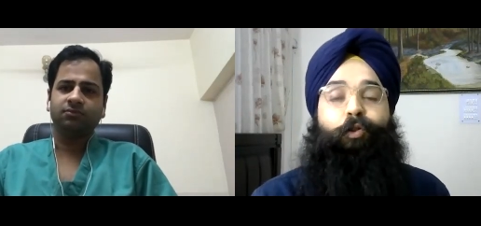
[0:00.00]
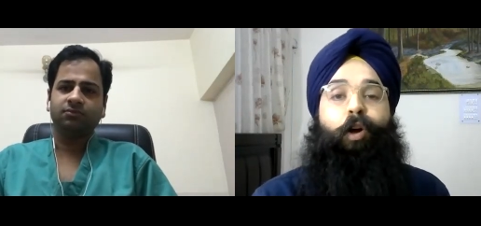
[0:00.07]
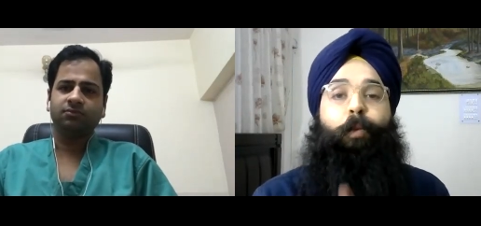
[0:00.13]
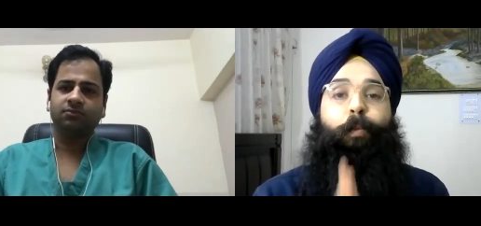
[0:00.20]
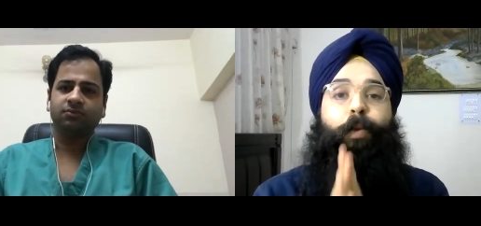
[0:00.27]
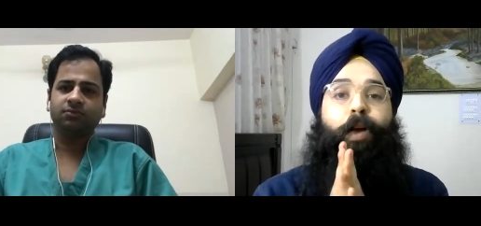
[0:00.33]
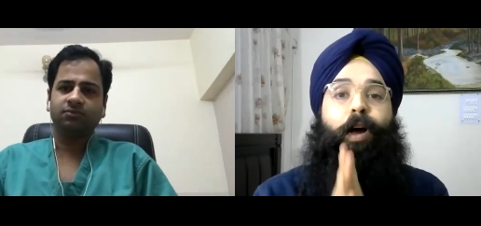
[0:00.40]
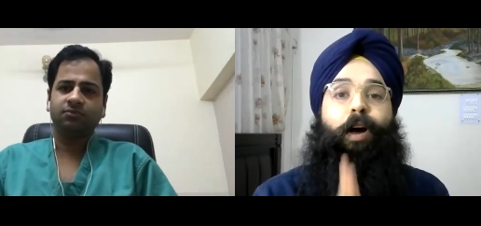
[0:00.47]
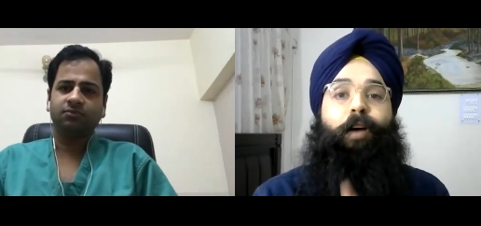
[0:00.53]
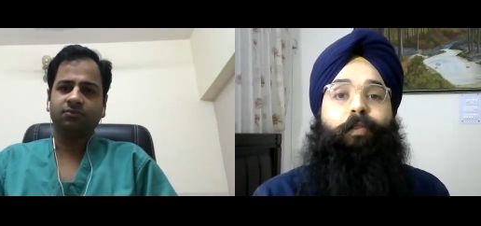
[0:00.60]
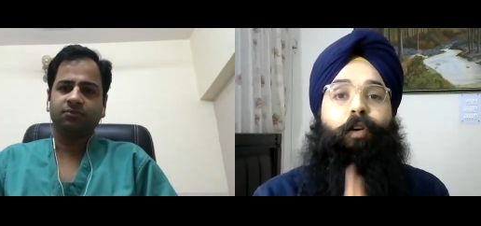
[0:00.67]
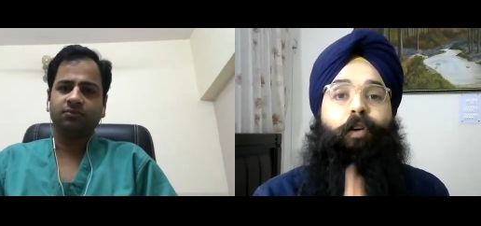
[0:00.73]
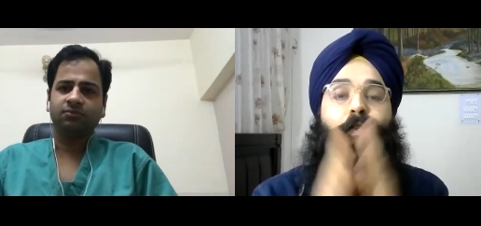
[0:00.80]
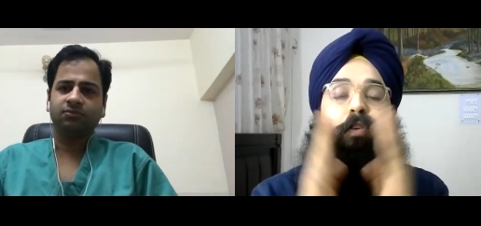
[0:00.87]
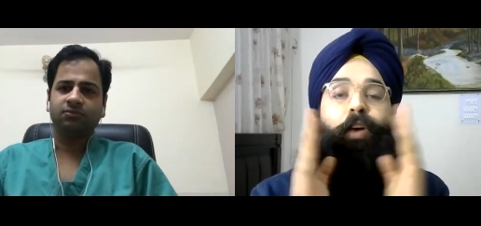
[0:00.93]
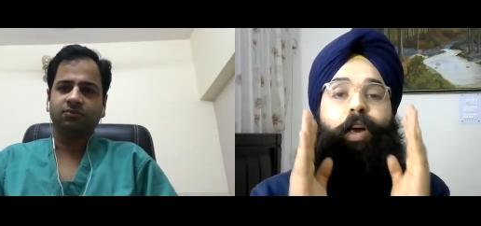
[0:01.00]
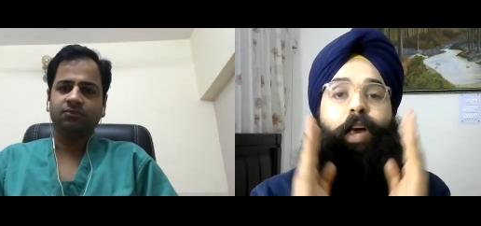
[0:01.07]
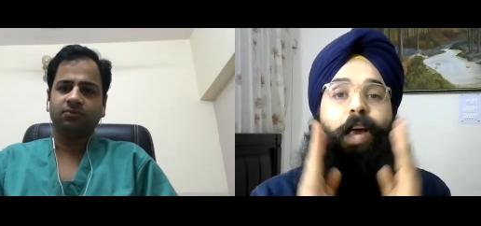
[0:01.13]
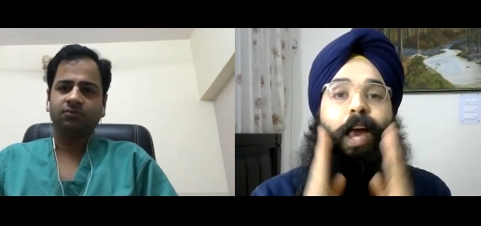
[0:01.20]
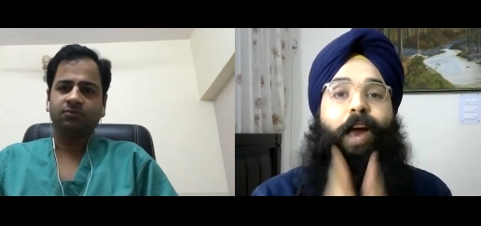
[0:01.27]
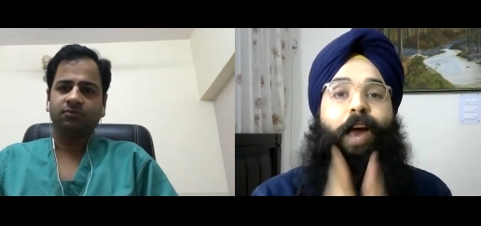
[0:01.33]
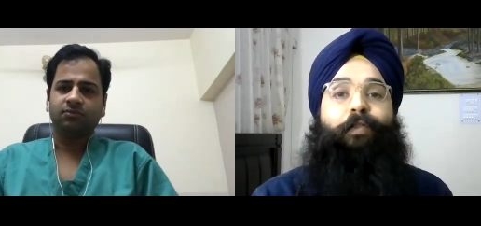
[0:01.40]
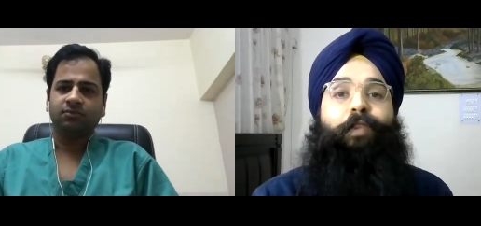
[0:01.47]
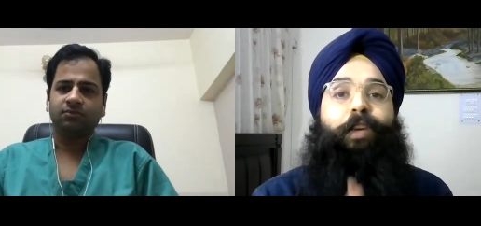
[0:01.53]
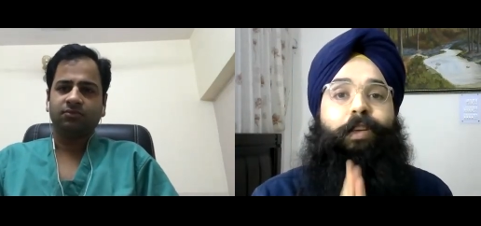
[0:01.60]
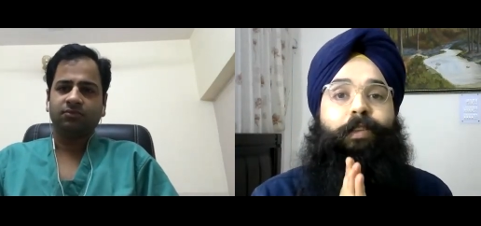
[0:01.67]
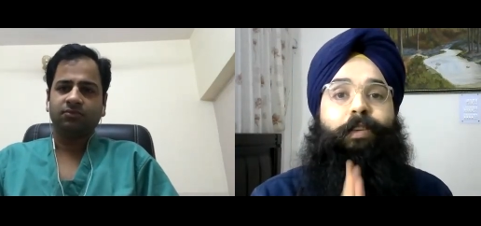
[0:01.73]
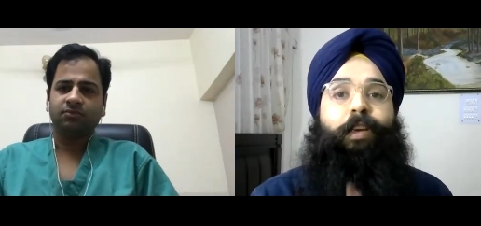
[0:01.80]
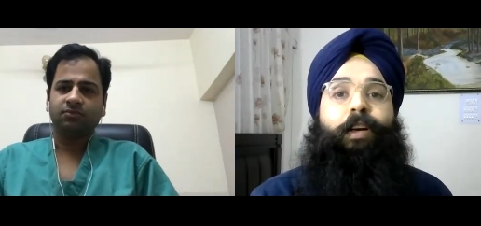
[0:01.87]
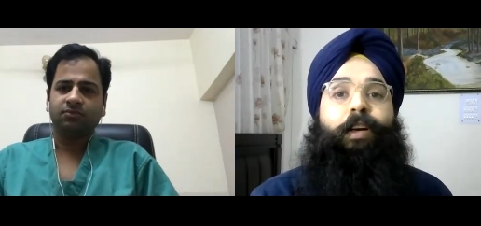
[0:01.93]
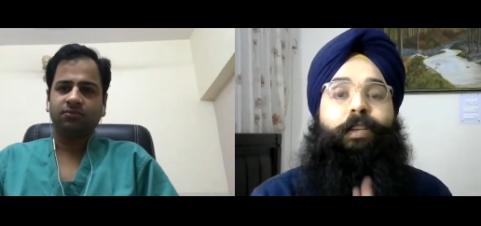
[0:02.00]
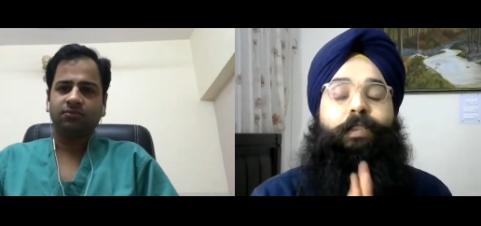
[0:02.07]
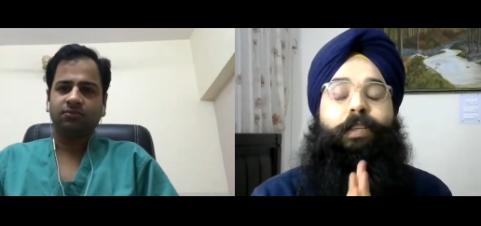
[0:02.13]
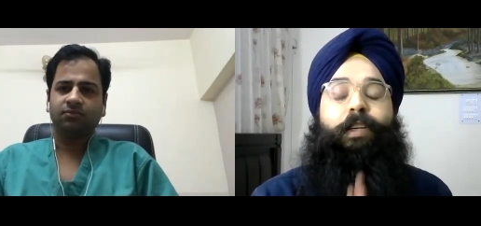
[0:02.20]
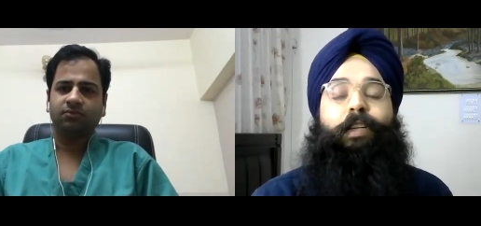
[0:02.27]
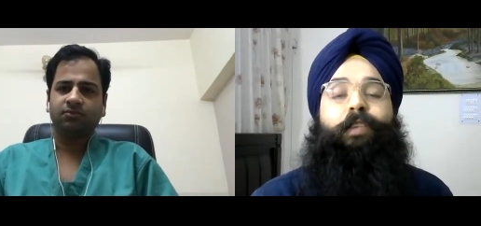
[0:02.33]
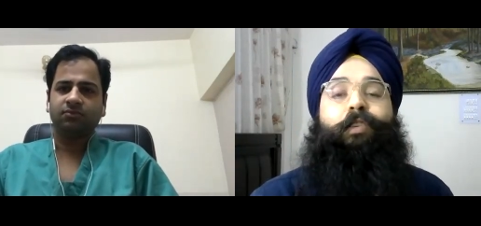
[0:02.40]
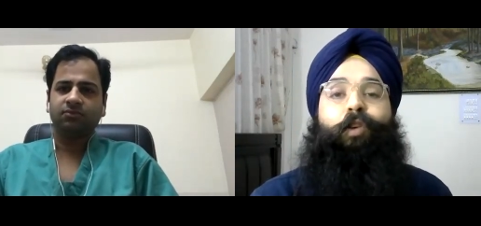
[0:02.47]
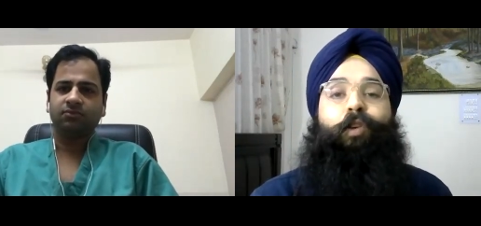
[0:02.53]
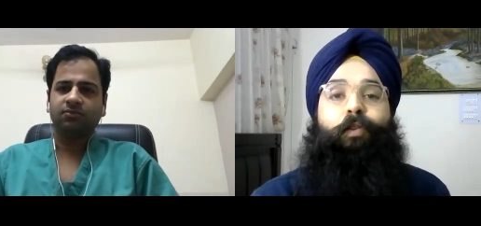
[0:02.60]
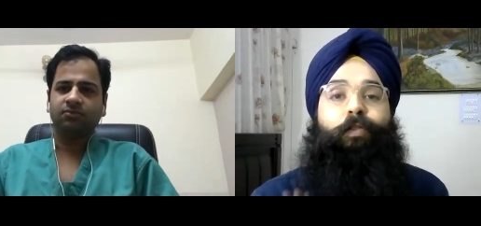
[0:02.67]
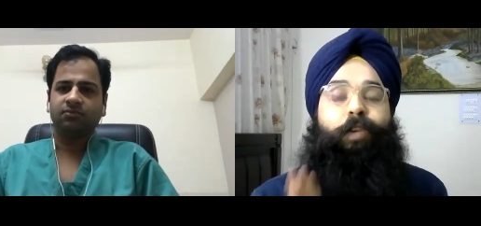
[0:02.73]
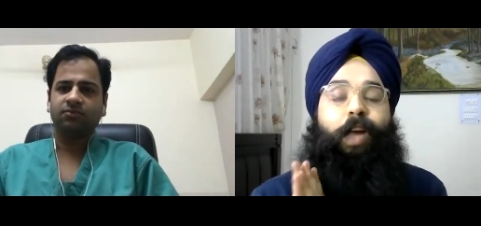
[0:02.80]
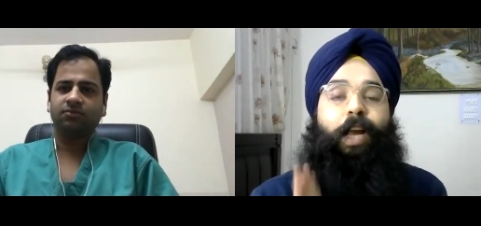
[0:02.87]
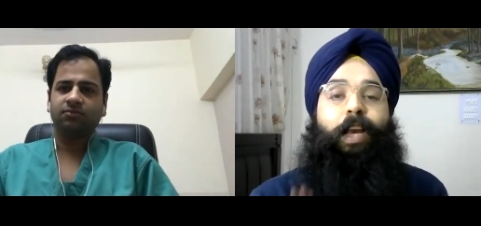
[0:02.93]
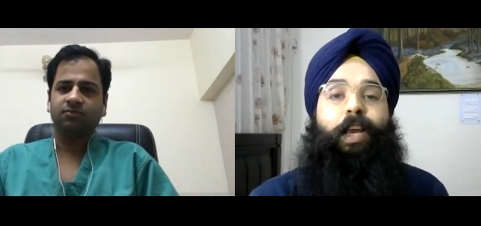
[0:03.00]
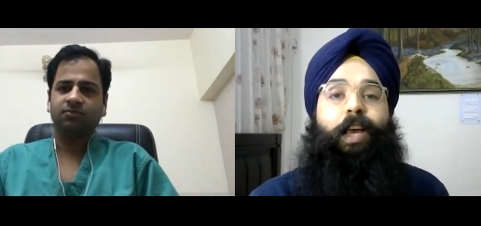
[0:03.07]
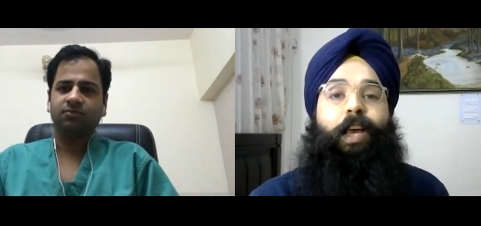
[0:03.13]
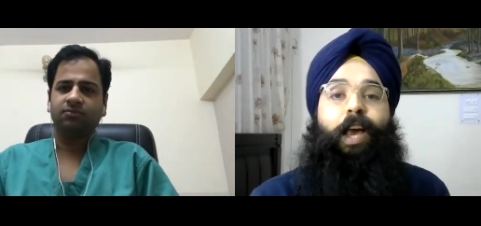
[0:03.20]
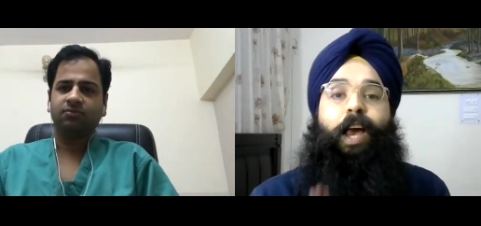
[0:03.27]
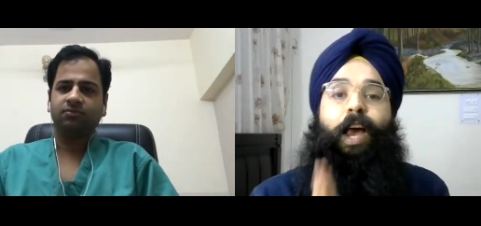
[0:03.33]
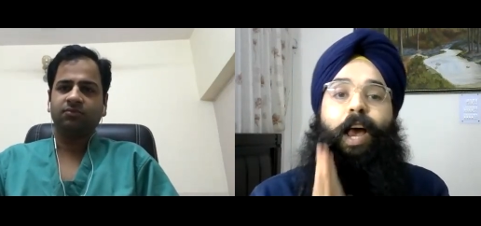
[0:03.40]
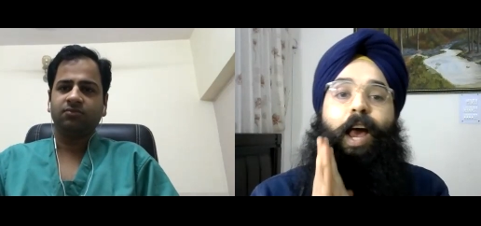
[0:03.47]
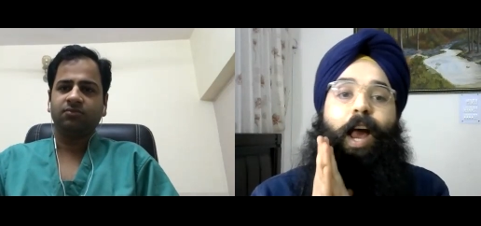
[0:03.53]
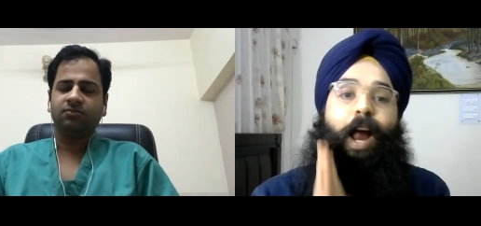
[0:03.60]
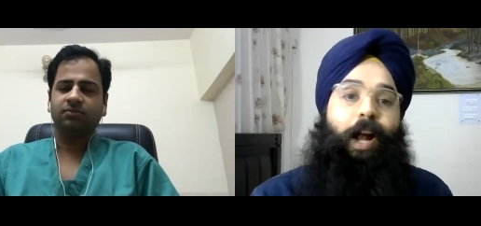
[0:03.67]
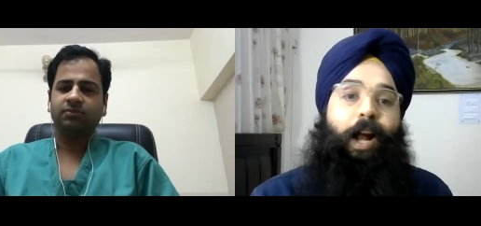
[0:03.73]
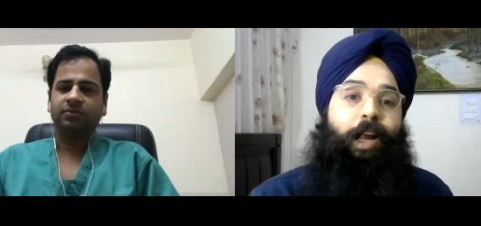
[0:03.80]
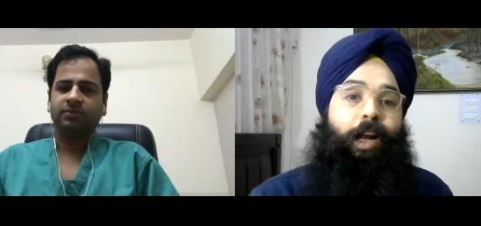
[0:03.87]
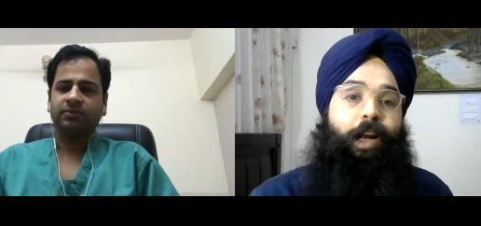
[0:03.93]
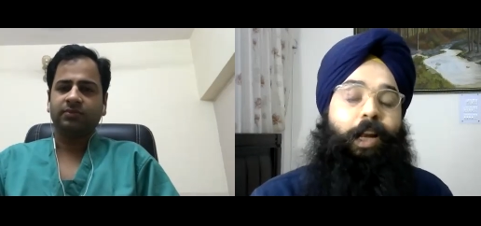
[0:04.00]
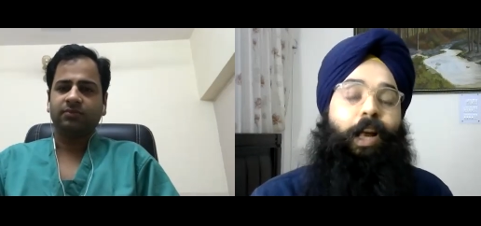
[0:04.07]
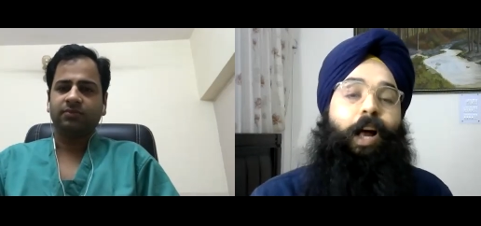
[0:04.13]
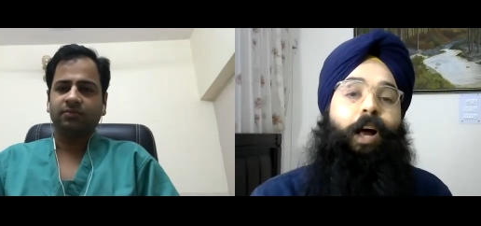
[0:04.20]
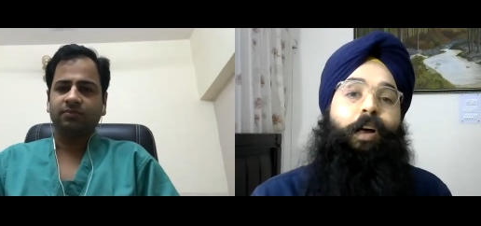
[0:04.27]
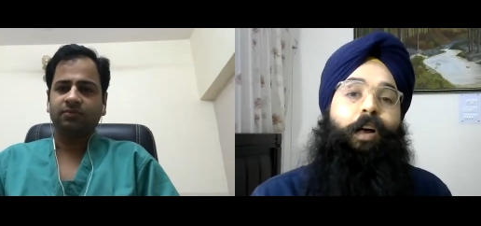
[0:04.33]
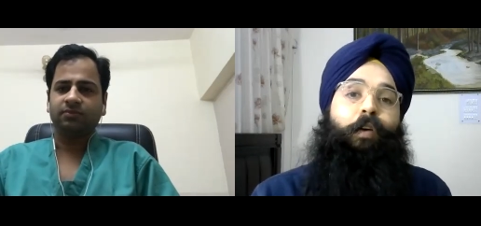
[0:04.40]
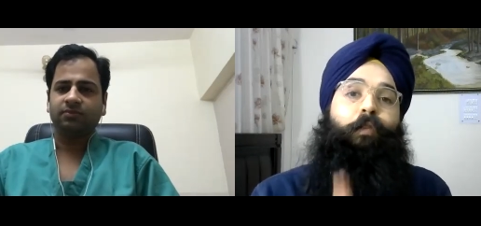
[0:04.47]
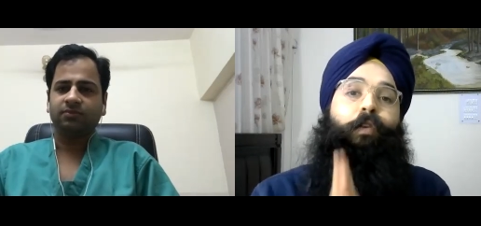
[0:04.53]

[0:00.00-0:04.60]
Speaker 1: So on behalf of every single citizen of Delhi and India,